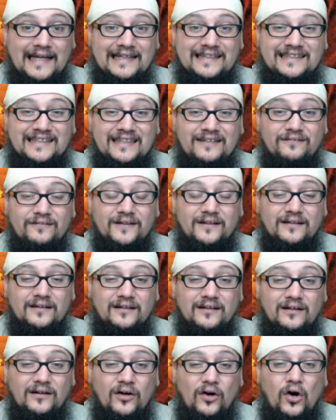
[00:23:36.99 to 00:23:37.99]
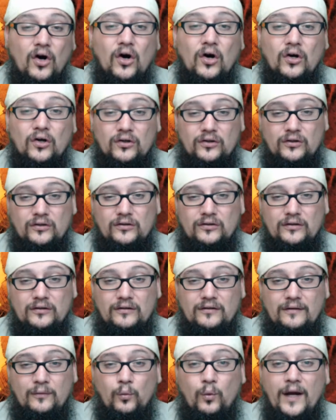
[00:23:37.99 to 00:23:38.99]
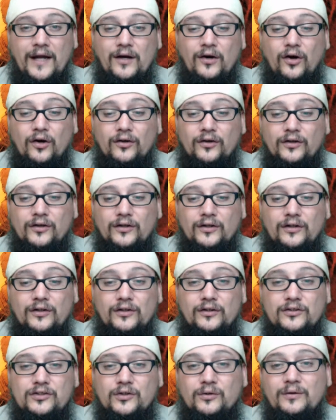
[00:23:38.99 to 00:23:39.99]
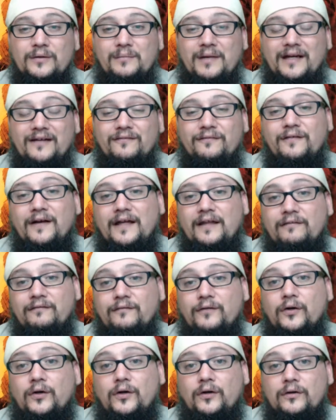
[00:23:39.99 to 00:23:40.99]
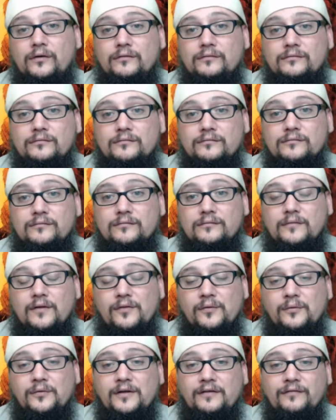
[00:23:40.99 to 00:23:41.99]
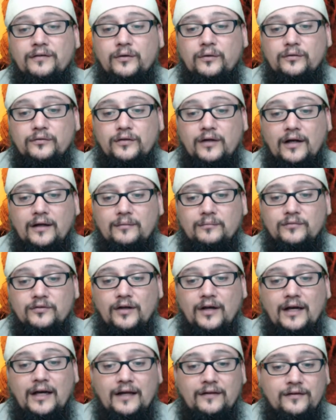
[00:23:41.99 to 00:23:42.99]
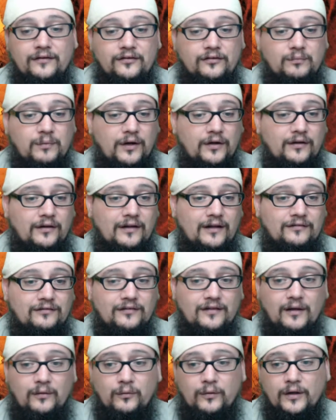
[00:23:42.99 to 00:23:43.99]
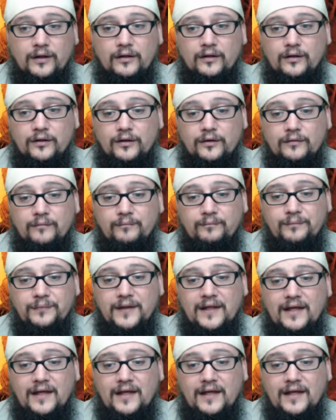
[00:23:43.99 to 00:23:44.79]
and it's even harder, way harder, to remain faithful through difficult times. And this is part of the lesson that we're going to learn.